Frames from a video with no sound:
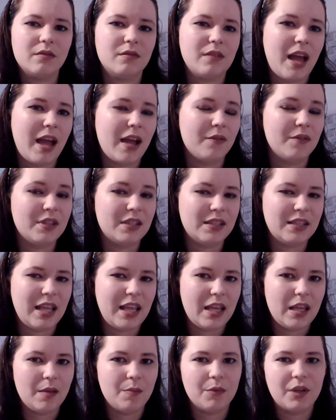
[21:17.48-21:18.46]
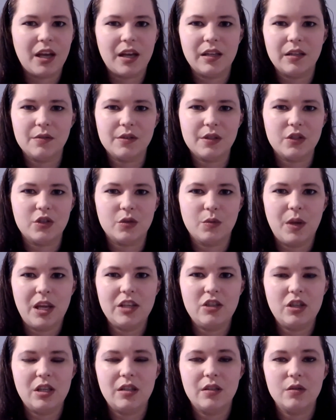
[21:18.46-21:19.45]
have the same kind of
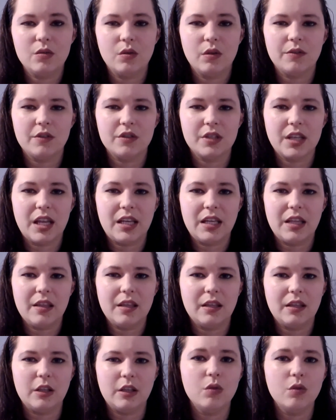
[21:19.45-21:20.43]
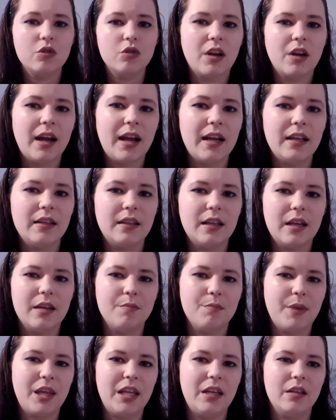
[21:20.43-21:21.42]
situations, or if there's anything that you tried
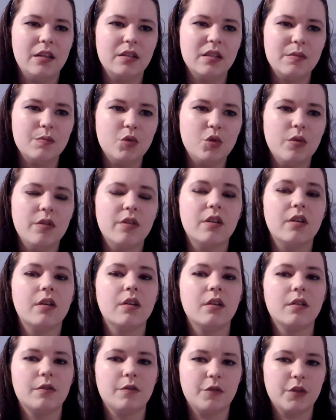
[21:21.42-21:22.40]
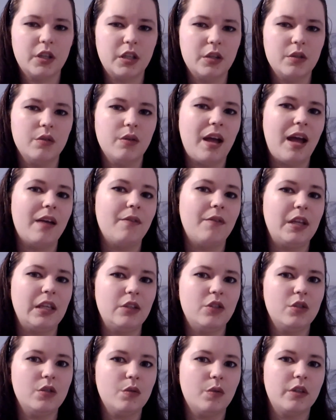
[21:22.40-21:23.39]
that made it smoother for you having
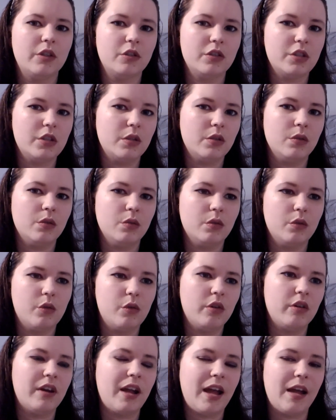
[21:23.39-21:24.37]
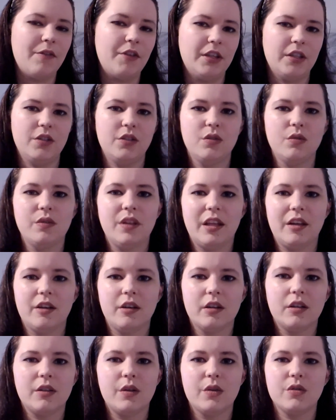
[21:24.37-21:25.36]
2 under 2 or having 2 that
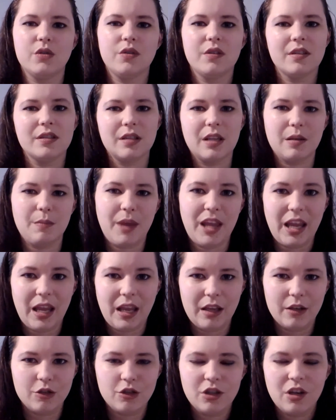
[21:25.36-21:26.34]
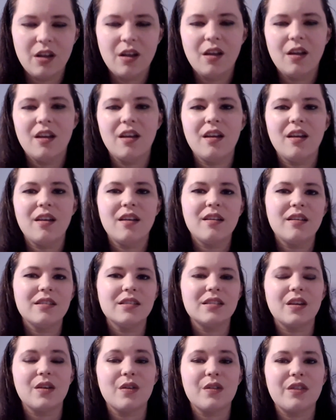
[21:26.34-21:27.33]
are close to the same age.
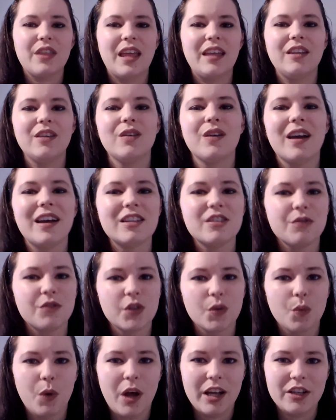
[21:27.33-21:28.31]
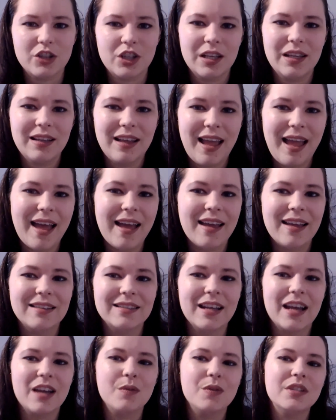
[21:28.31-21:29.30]
So thank you guys for watching,
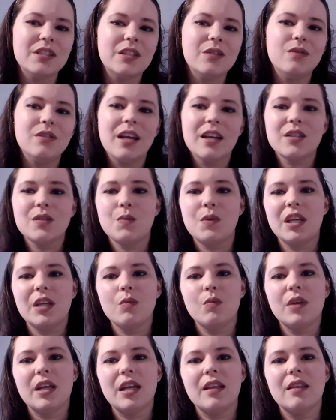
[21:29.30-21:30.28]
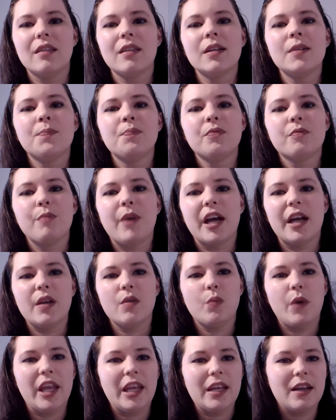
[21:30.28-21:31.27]
and I will see you next week with
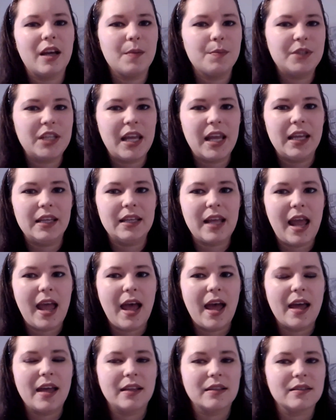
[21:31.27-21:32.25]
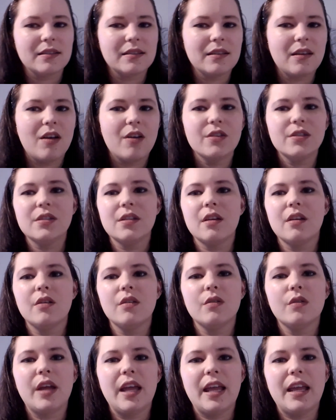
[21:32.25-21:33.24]
my weight update, and
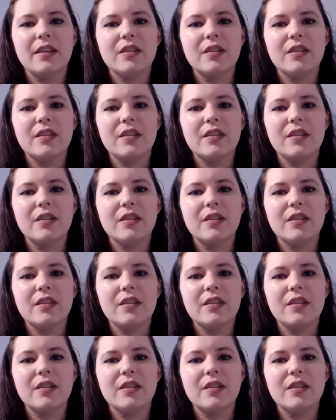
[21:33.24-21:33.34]
also